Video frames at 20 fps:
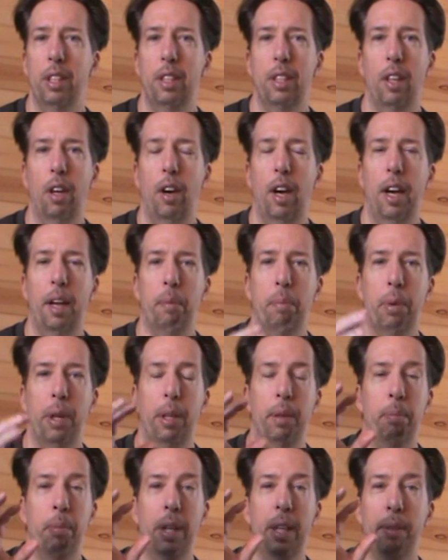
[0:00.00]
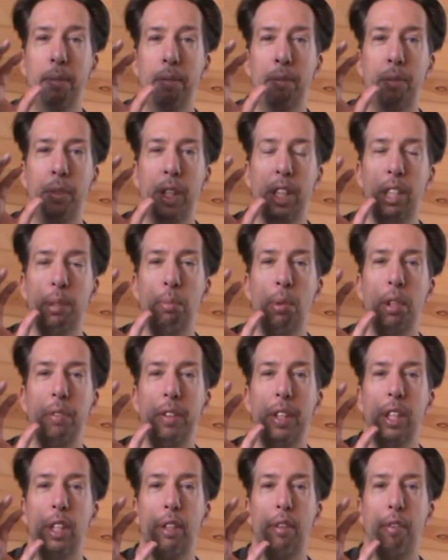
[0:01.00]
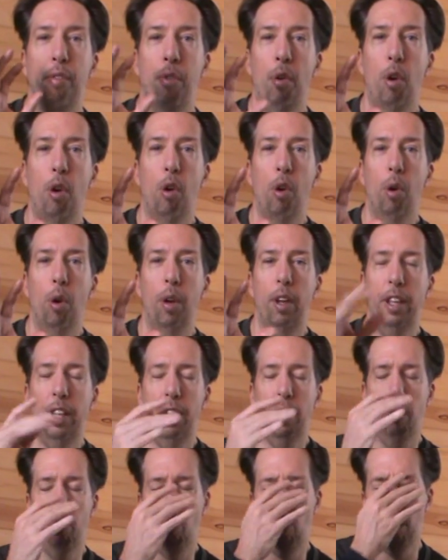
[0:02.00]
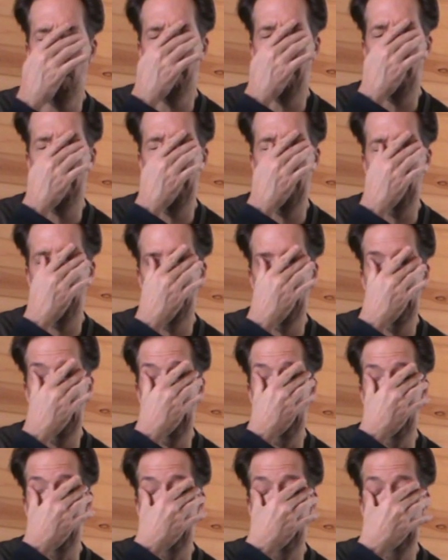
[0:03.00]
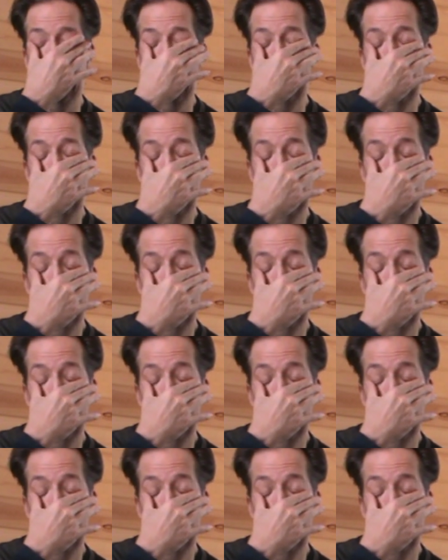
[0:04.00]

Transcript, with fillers: So, I, but but this movie is full. In one of my pet peeves